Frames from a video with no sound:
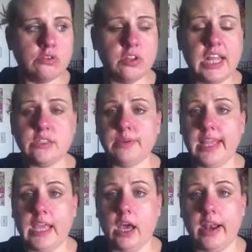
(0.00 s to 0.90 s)
So that's
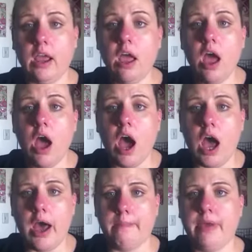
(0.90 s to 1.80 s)
really good.
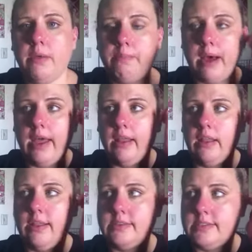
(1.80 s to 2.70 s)
Um,
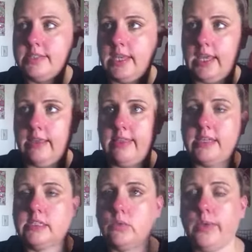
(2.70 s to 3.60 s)
but let's see.
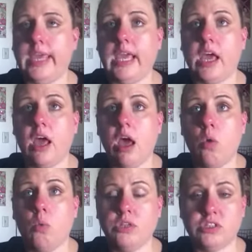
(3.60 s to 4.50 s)
This week
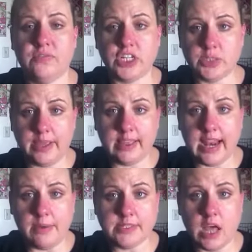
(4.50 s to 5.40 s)
was the first week
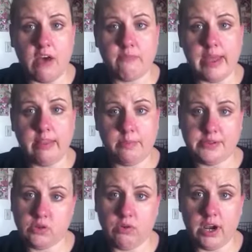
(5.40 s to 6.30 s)
that I was off my
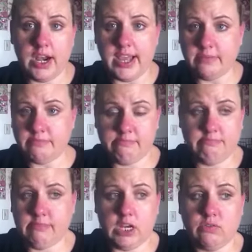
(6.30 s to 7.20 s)
Lipitor and I
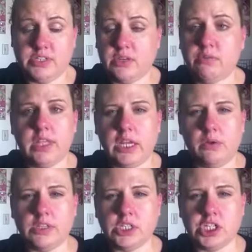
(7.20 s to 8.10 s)
you know, didn't really
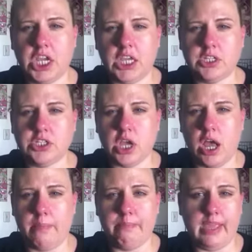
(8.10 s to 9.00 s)
notice a change
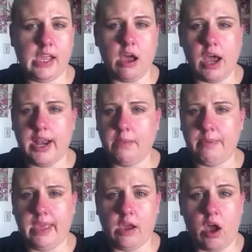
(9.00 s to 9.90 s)
um, being on it,
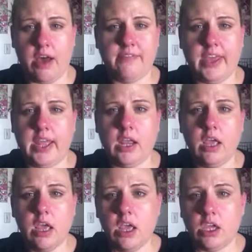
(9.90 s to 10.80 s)
being off it.
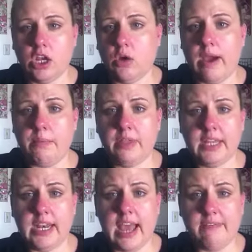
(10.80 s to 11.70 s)
You know, I
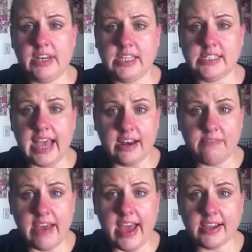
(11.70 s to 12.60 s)
really didn't have any side
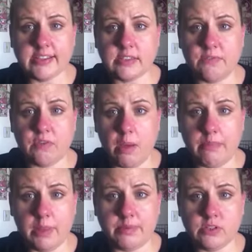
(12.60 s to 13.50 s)
effects
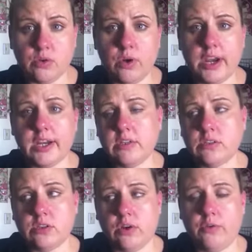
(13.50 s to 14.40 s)
from Lipitor,
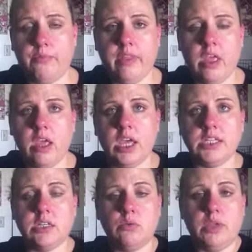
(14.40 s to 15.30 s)
so
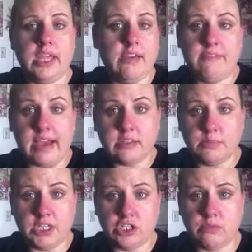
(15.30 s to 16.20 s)
it didn't really affect
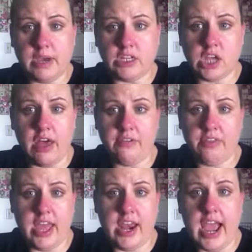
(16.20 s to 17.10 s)
me too much other
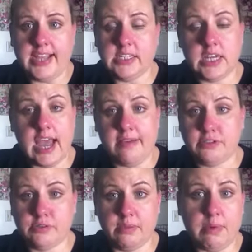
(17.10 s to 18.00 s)
than I didn't
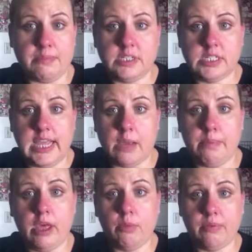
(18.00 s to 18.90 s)
have to remember to take a
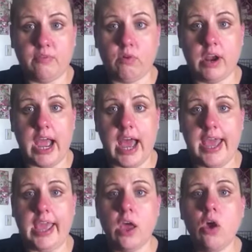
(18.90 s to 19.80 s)
pill before
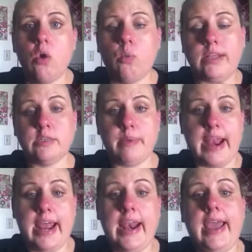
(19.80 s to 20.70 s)
I went to
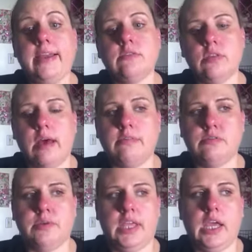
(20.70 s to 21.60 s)
bed at night, so that
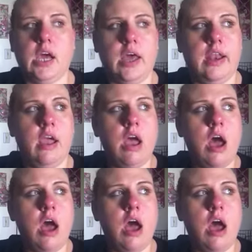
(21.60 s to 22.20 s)
was really good.